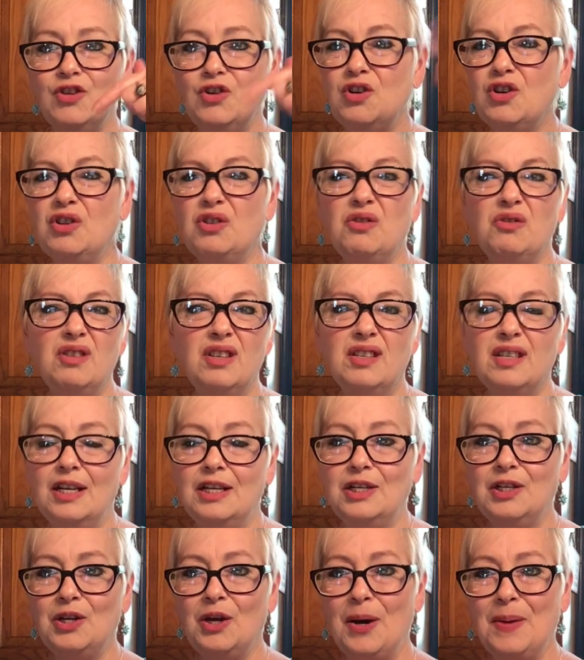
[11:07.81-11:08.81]
You could do this
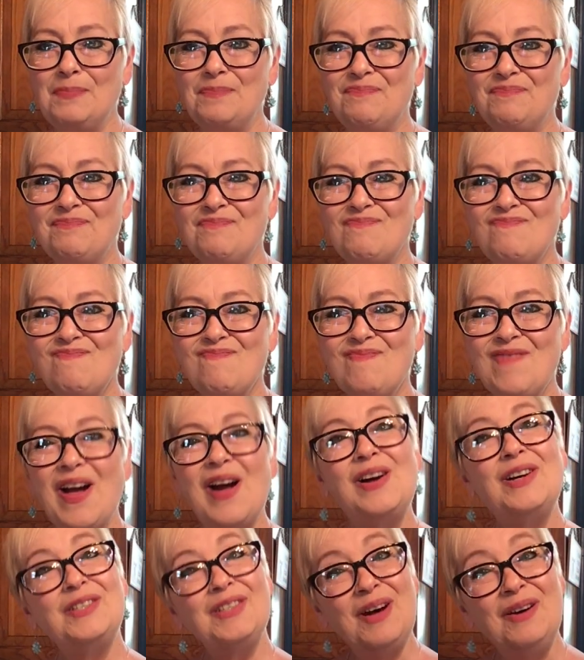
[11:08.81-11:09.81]
anytime.
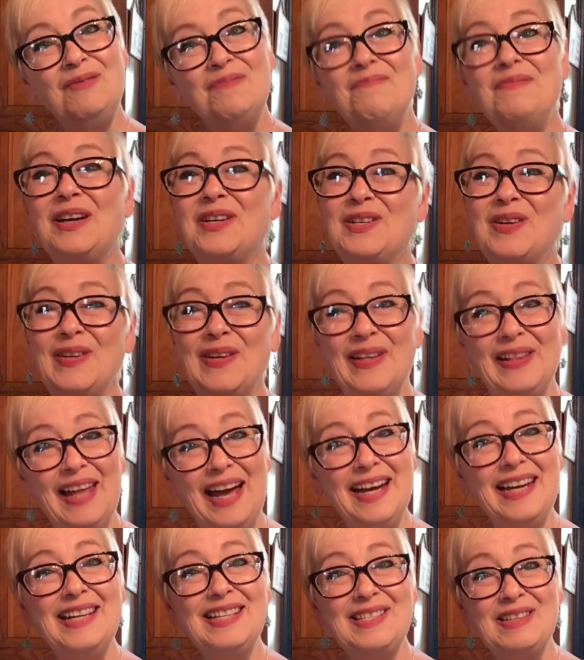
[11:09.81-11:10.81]
So make sure you
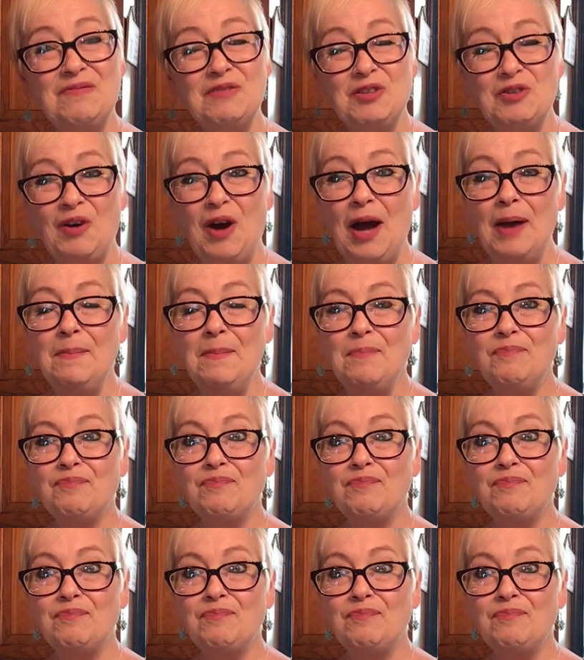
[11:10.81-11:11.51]
like and subscribe.